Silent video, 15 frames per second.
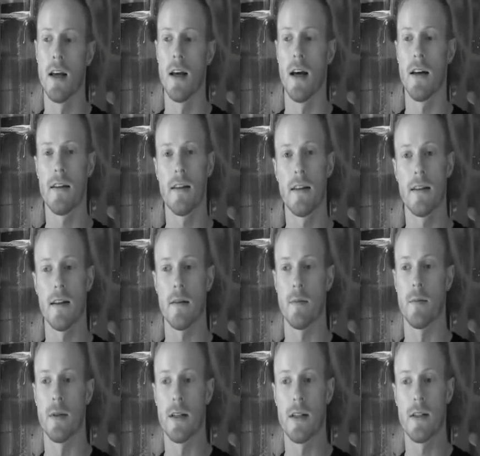I think that
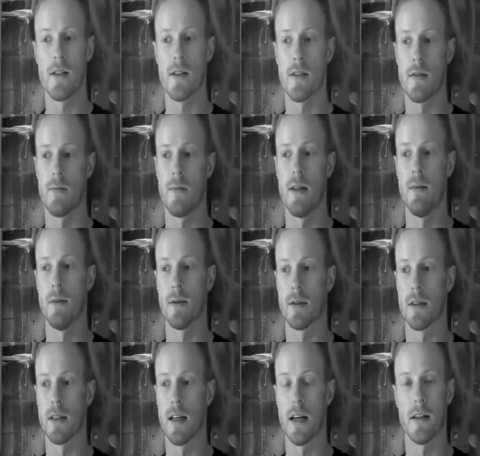brings people
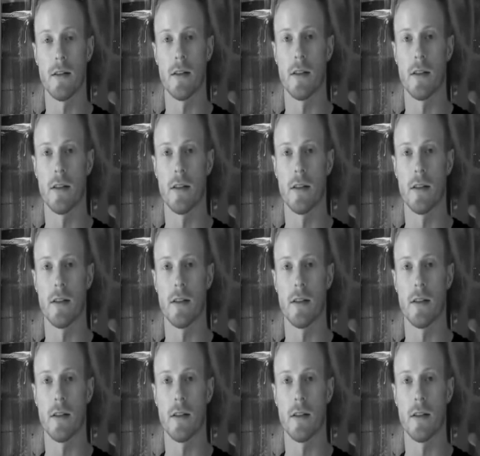together